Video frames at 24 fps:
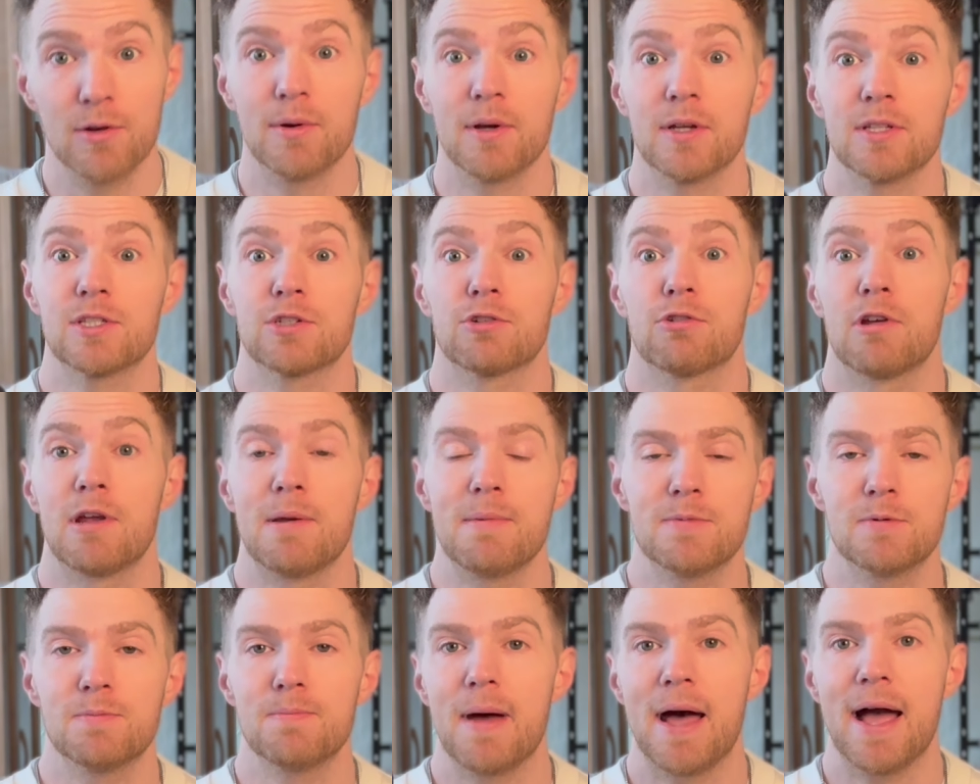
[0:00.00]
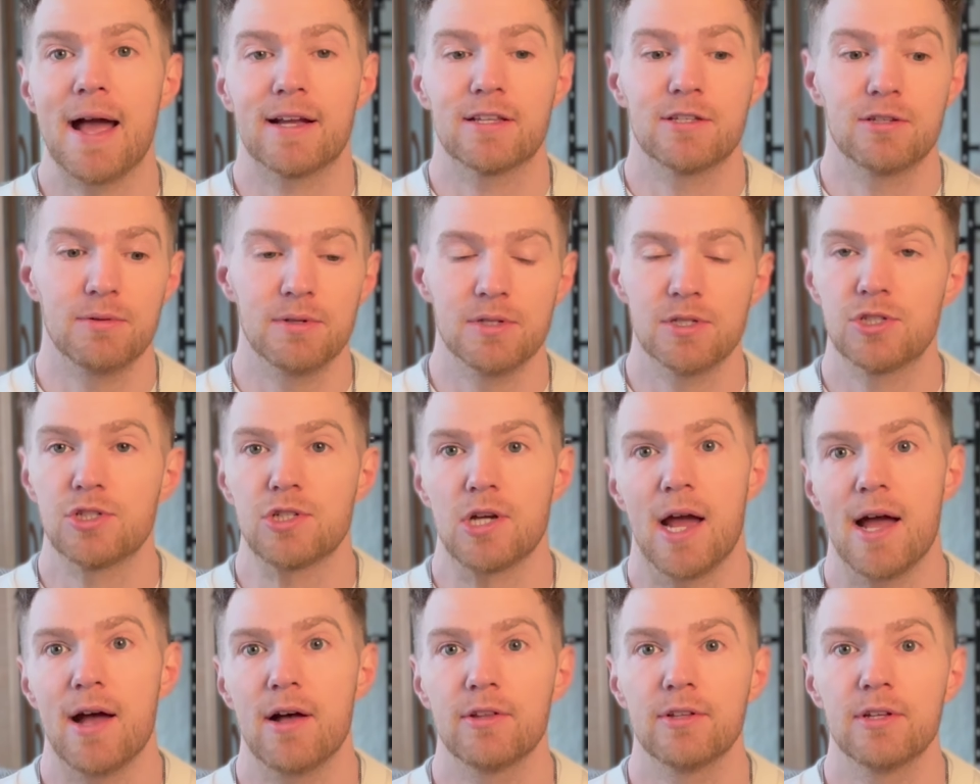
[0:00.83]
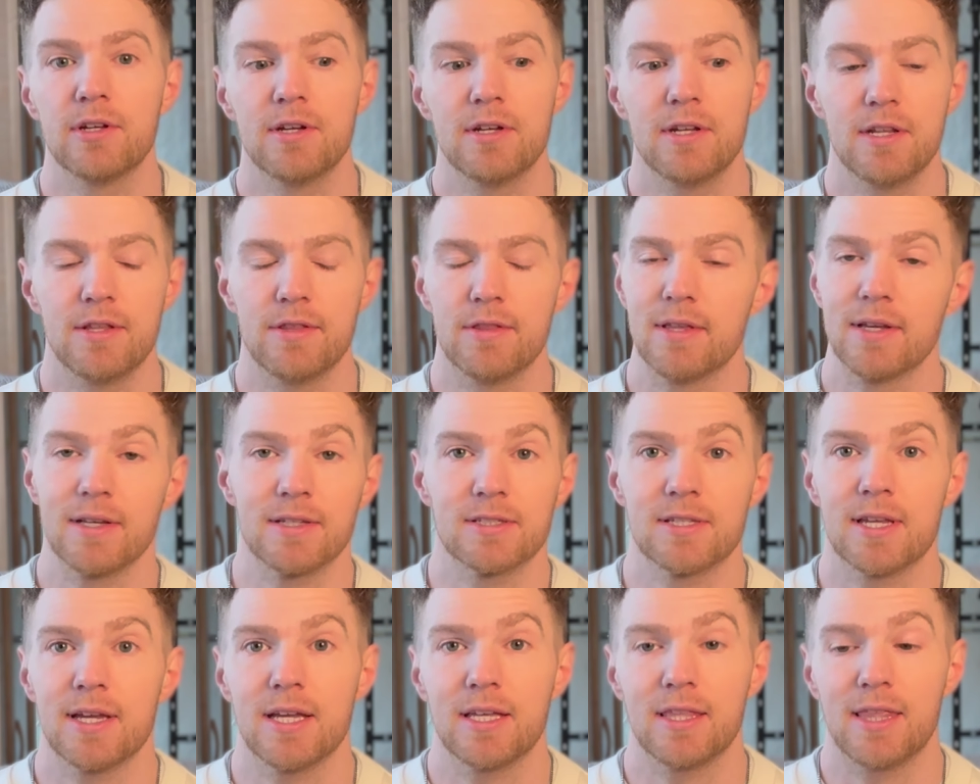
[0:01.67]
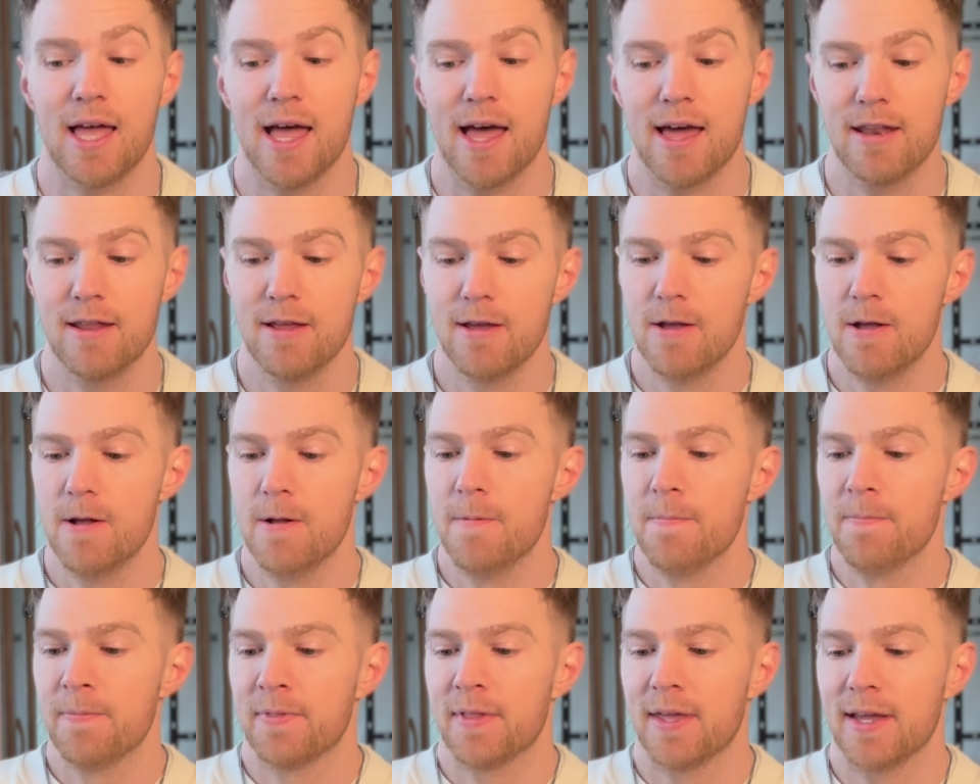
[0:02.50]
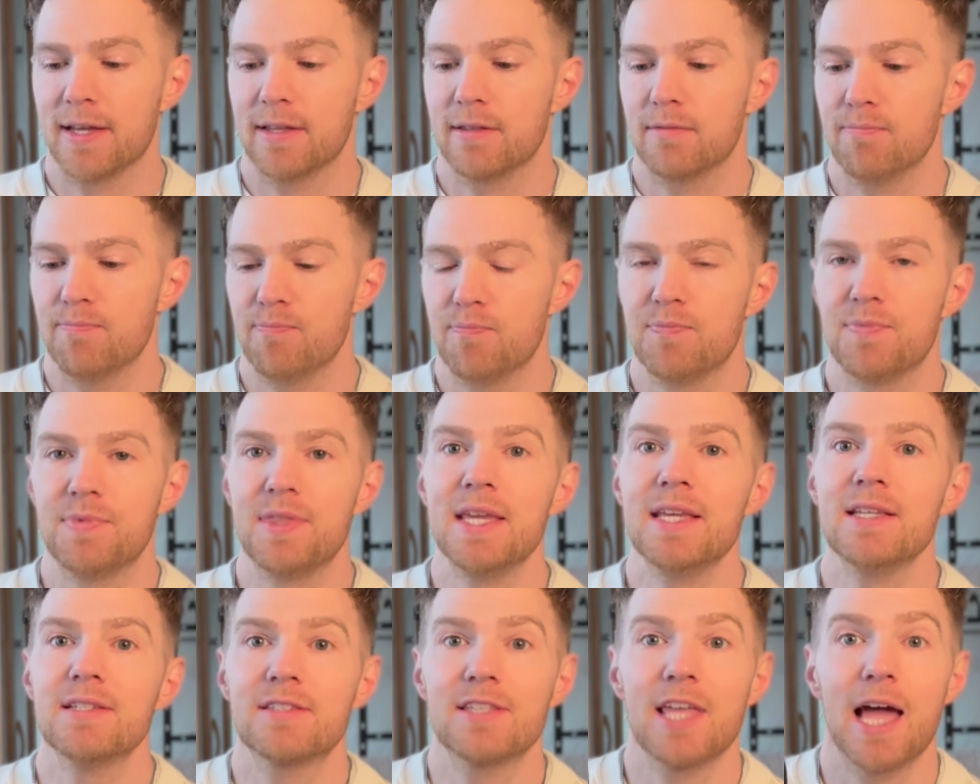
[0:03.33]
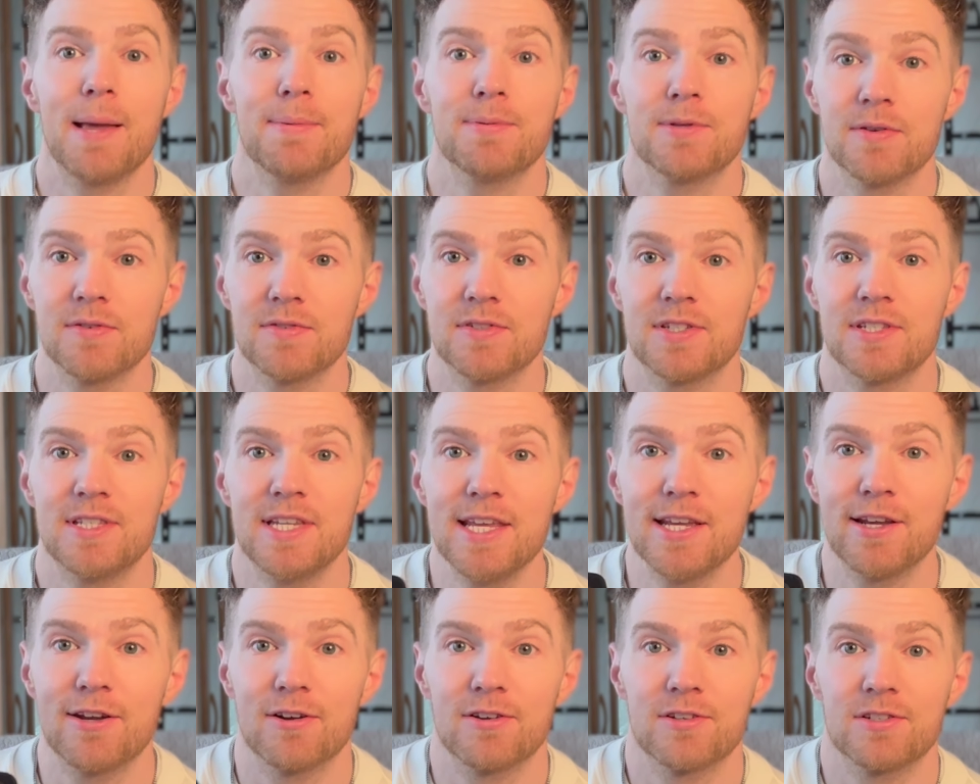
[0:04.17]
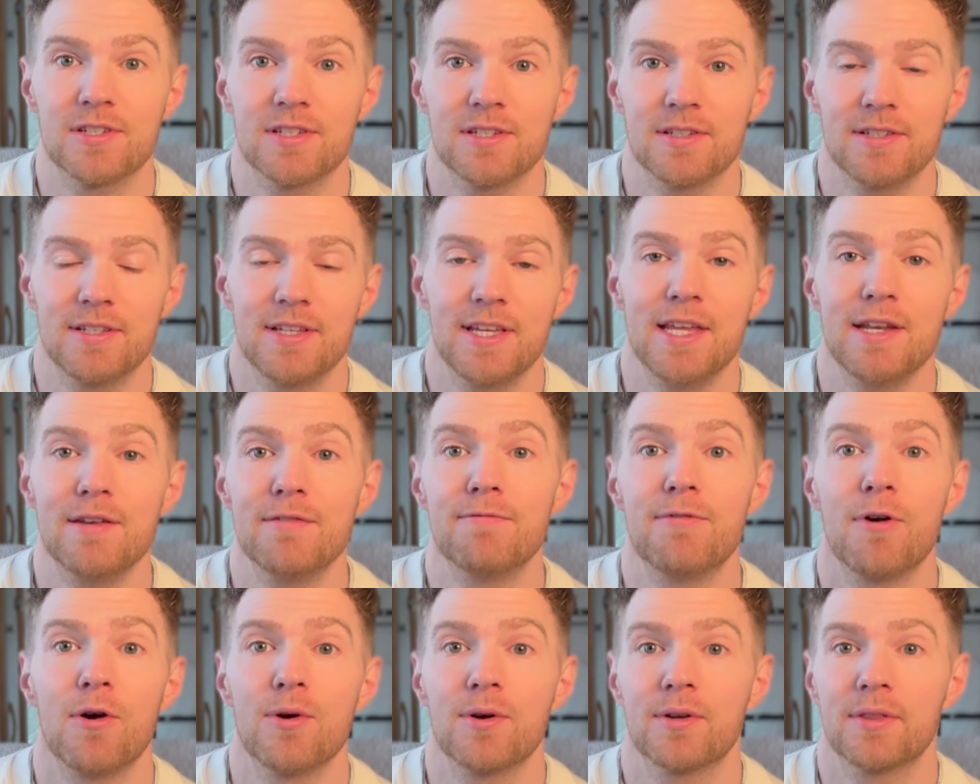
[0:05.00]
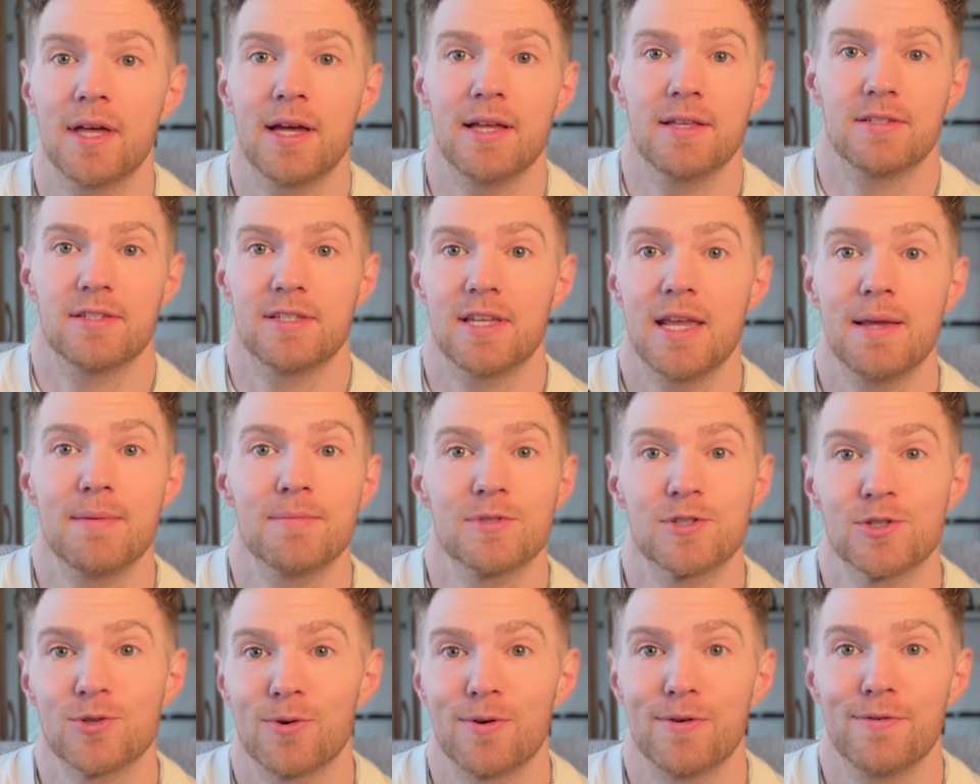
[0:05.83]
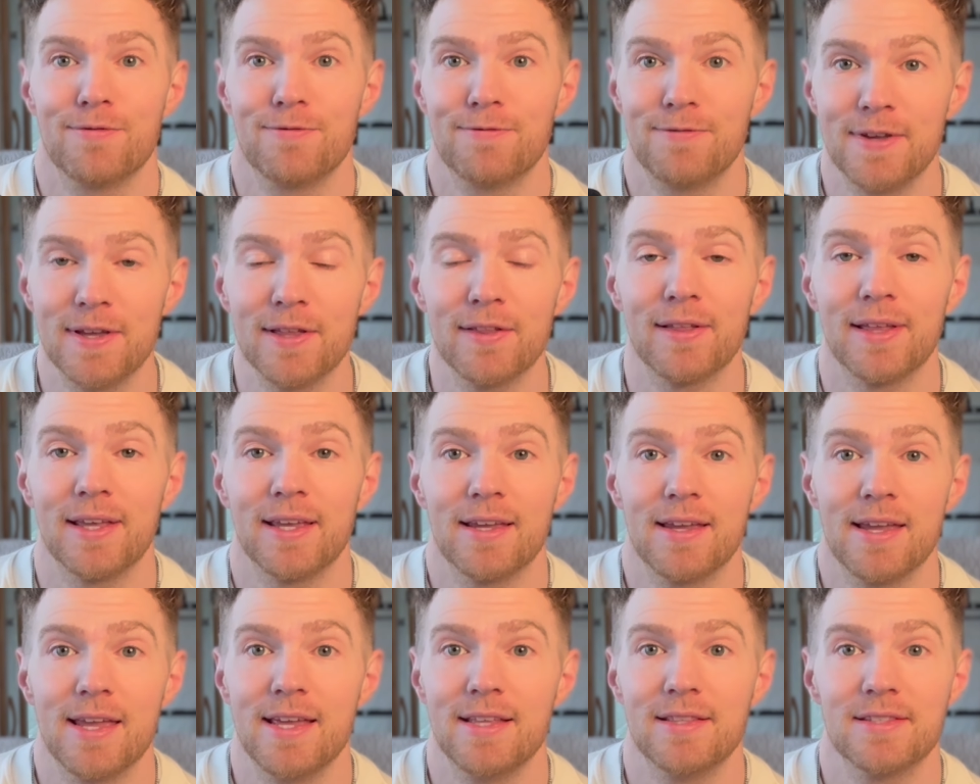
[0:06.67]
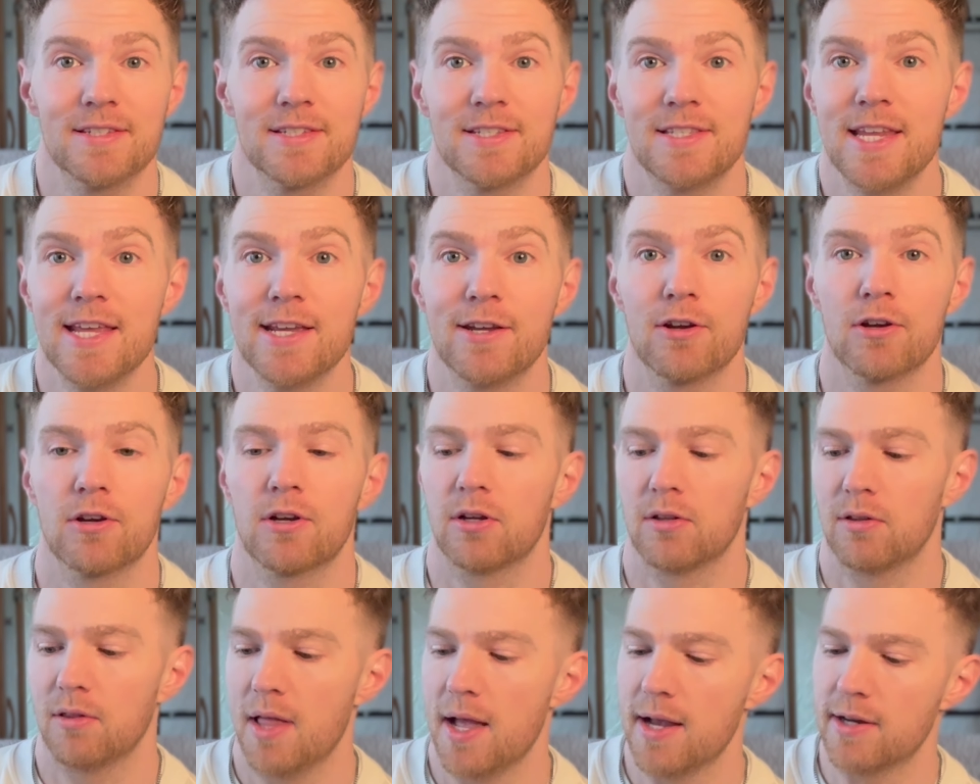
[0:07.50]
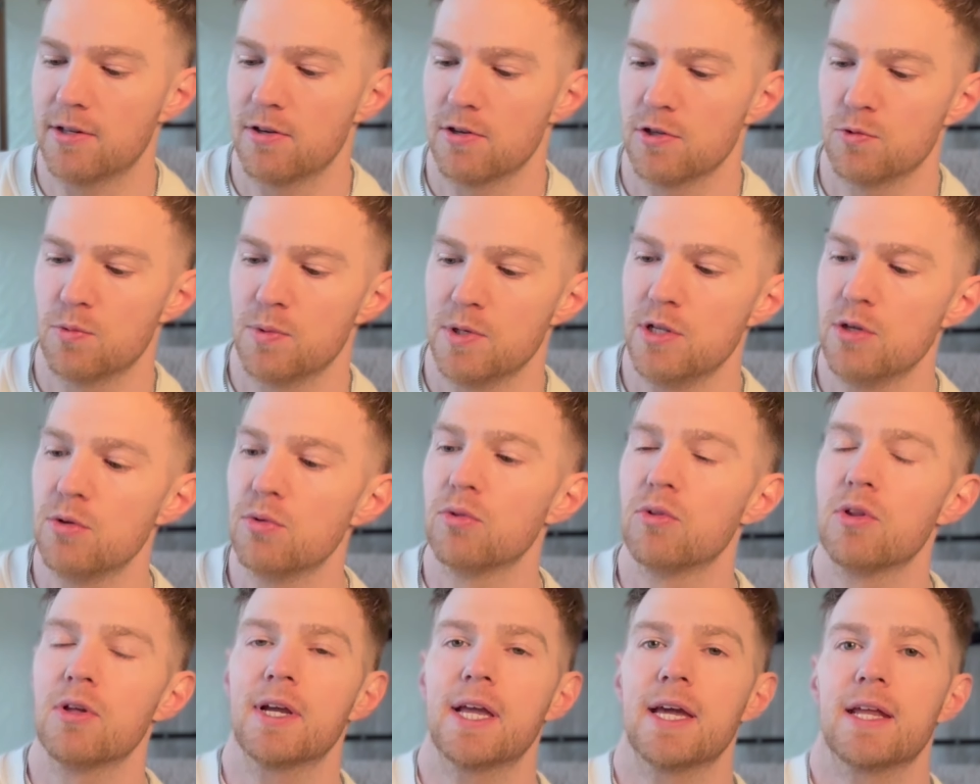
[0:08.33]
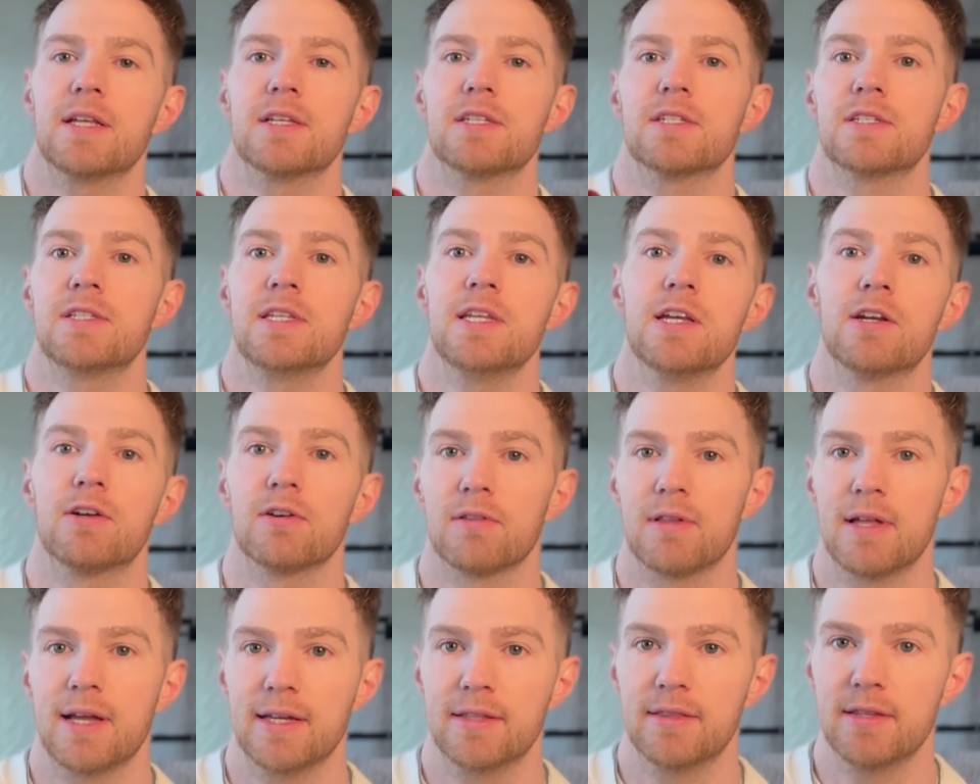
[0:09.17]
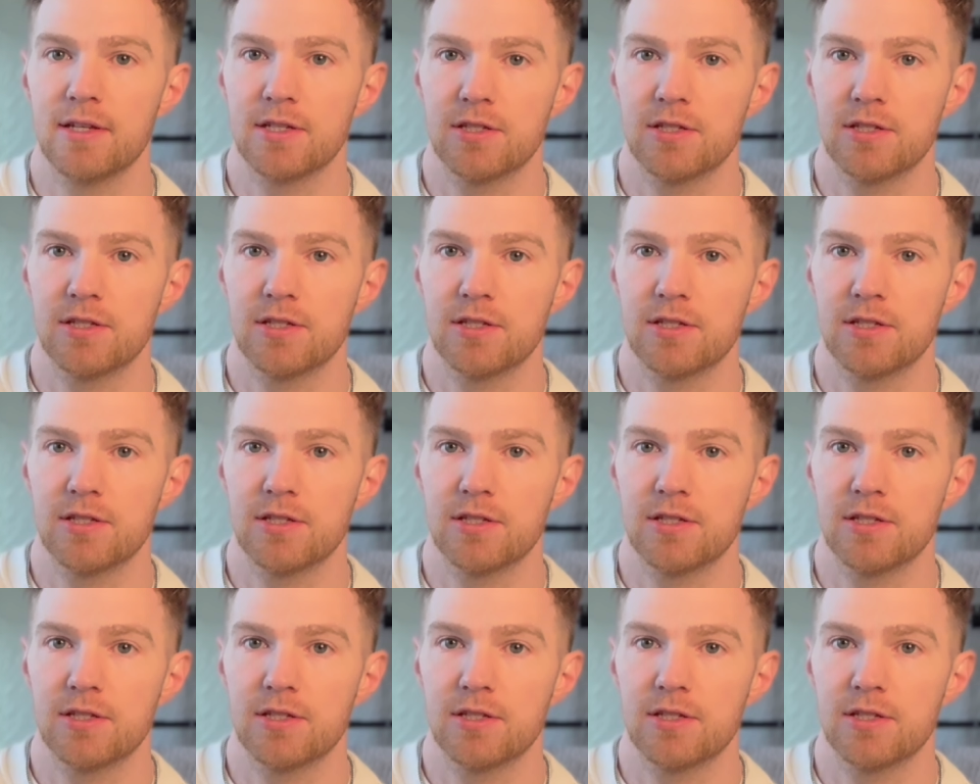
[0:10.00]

screams back to his childhood and things like that. Like, these types of sneakers invoke that same sort of feeling in sneaker collectors. When you look at a sneaker like this